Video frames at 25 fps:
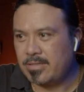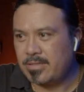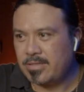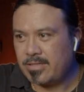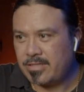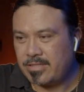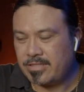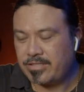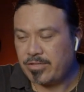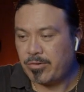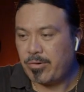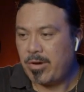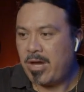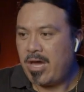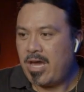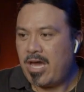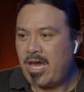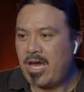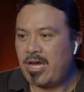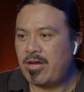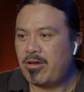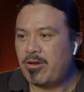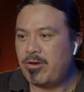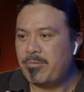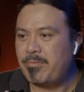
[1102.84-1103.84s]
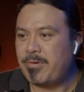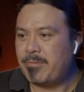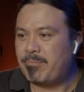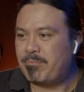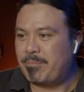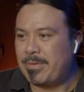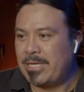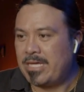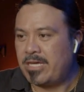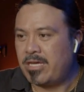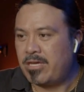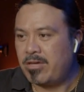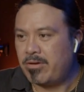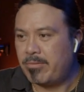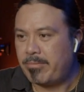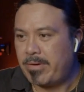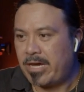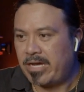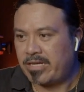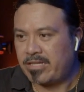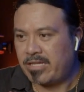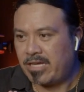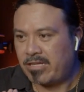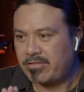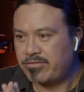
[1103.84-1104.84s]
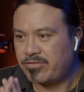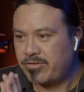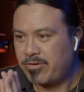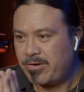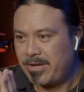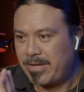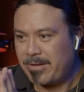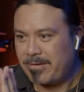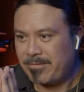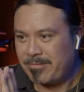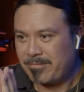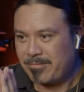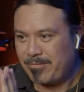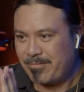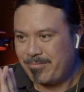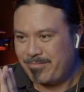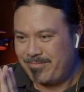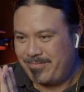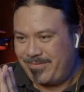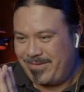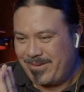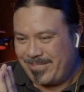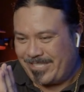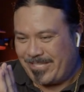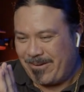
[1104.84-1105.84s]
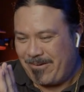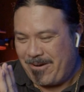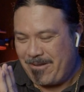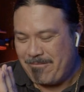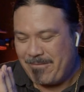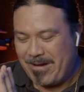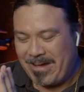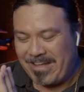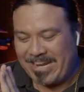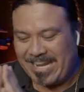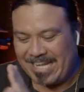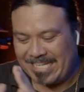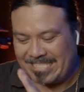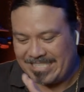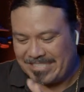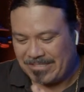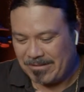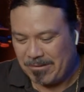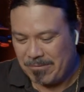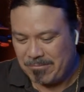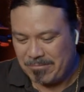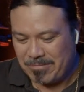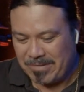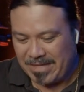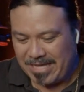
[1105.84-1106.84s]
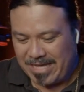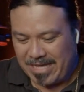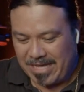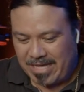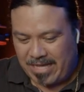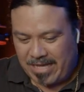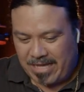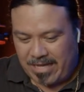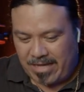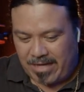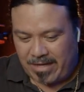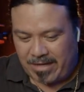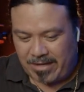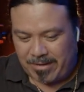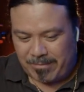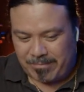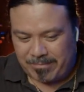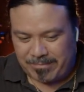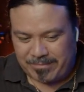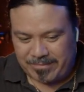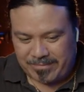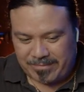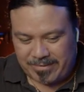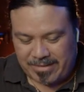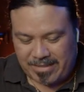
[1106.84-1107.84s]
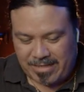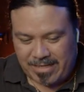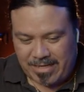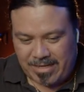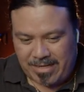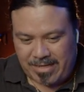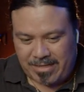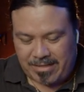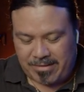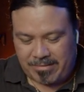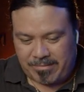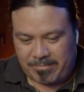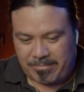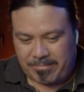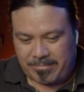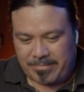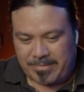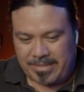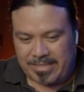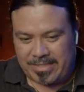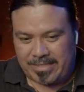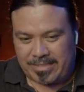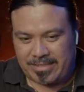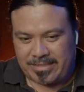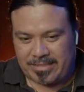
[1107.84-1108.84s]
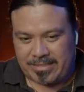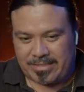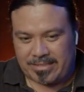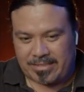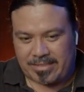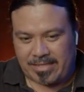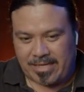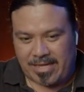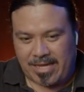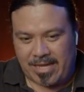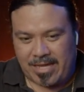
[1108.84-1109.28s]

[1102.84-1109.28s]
So I got a bit picky about that. Sorry. Sorry about that. So let me say